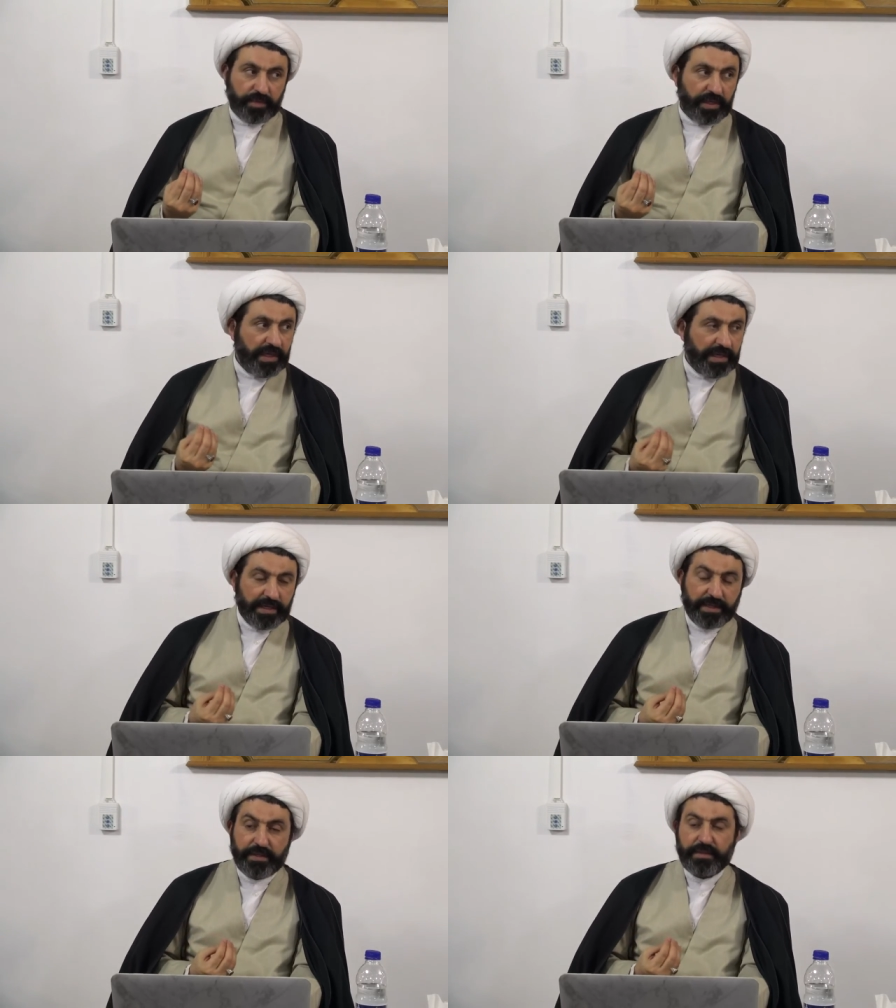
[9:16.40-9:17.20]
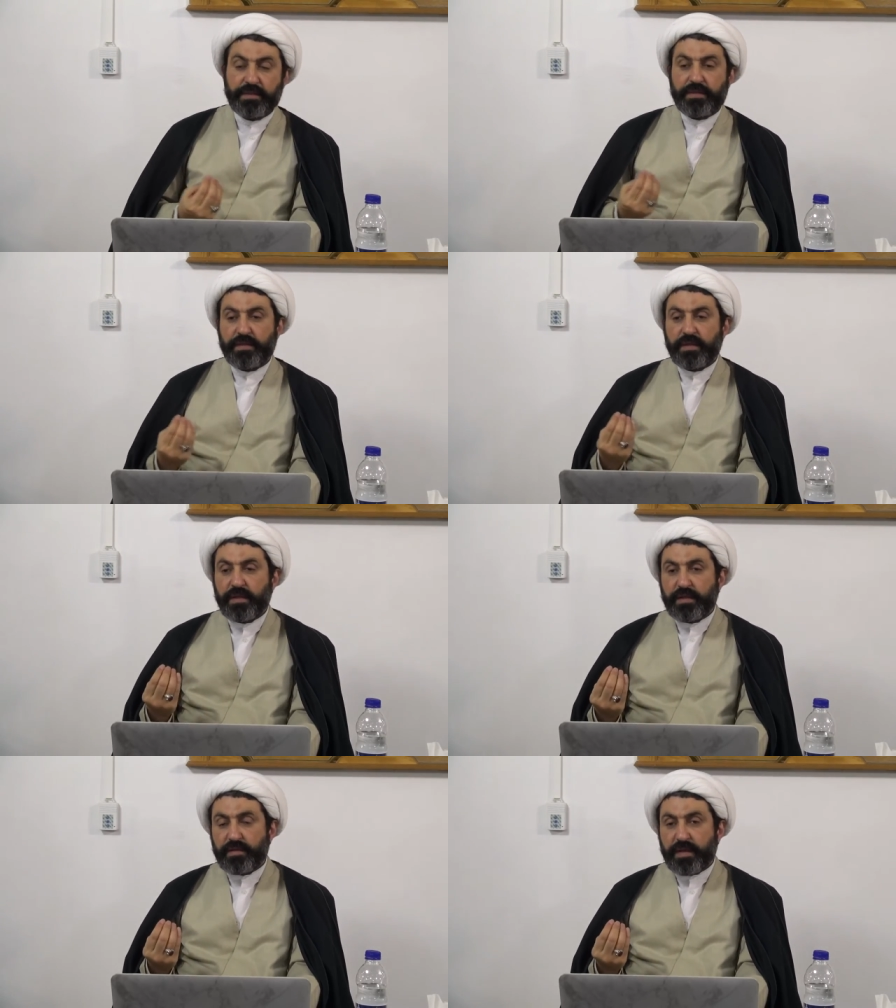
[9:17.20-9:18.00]
clear,
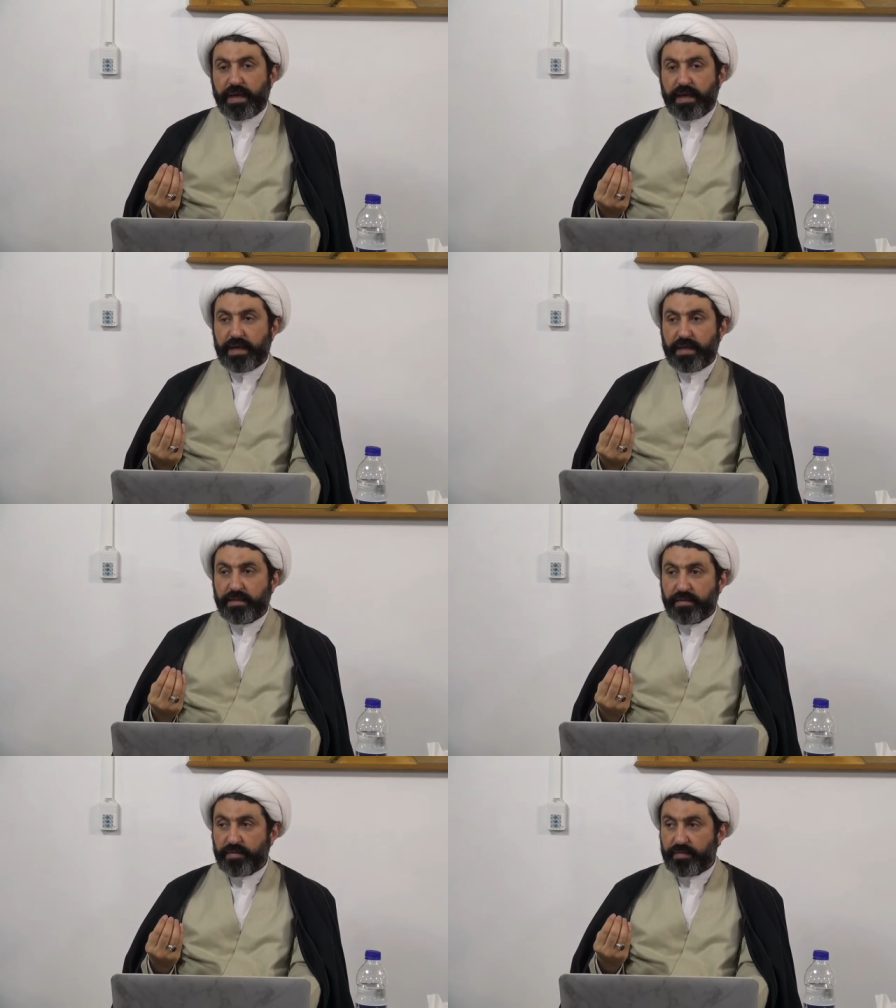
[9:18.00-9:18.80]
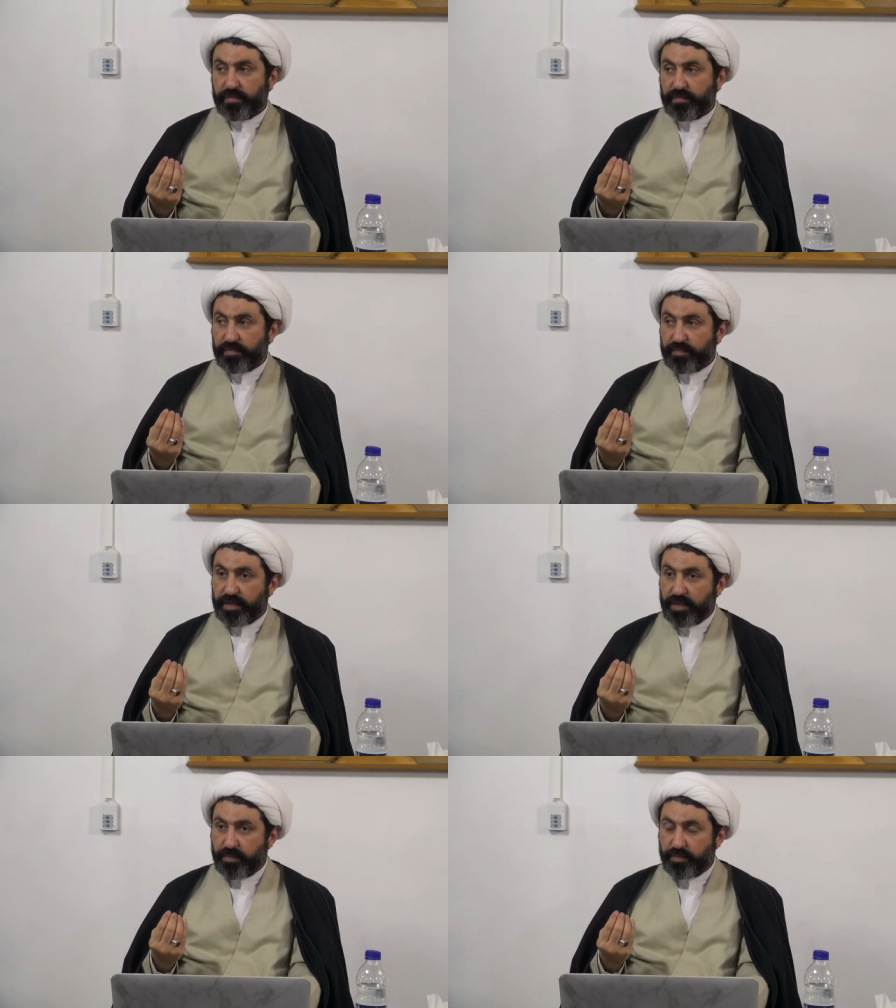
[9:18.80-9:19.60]
and
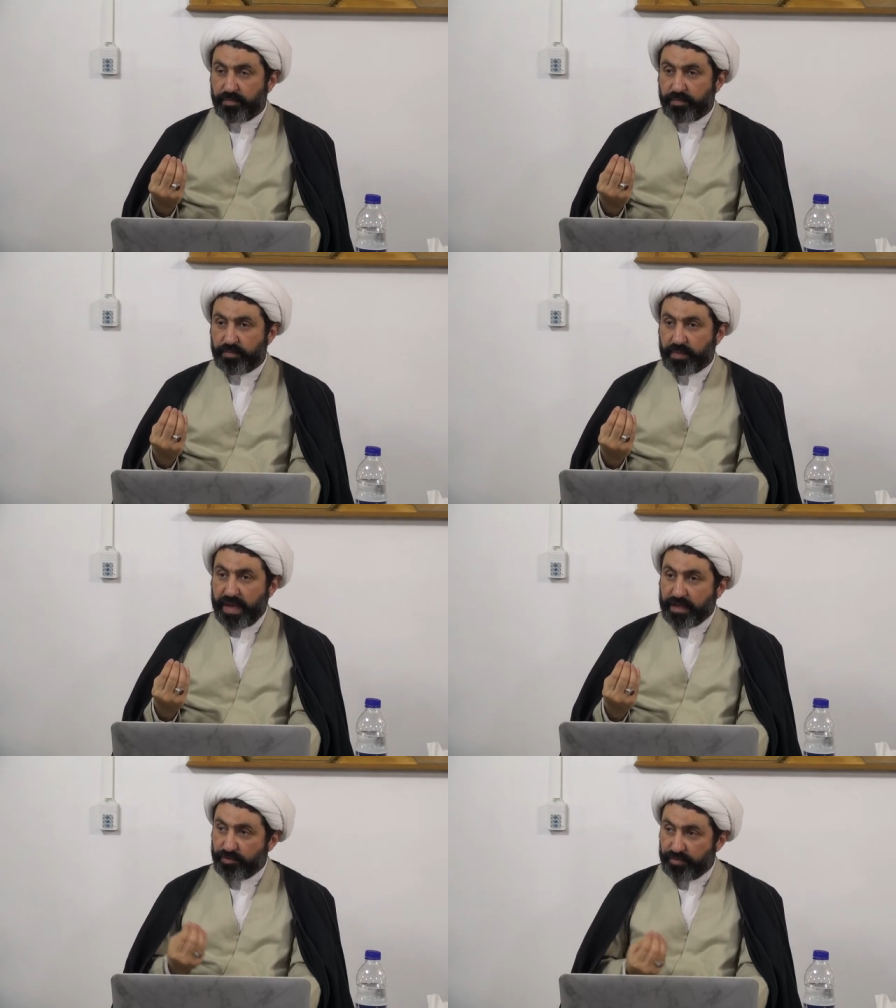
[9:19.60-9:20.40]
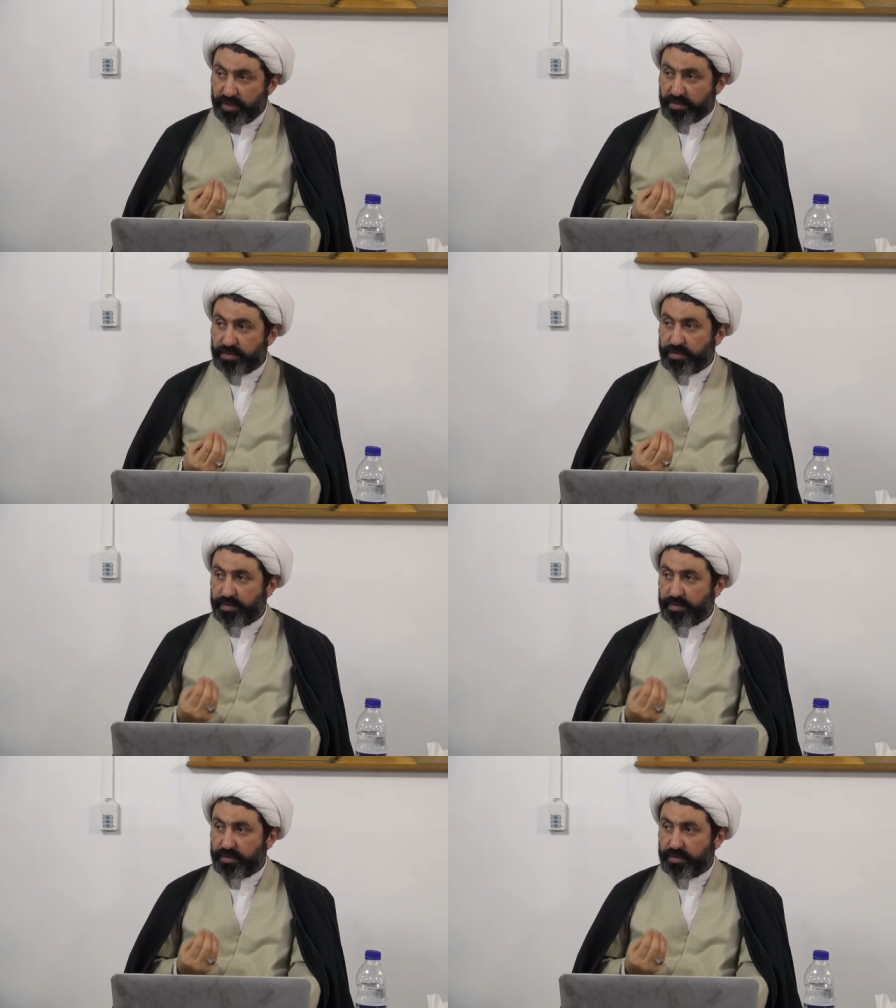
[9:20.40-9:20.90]
very mm, accurate,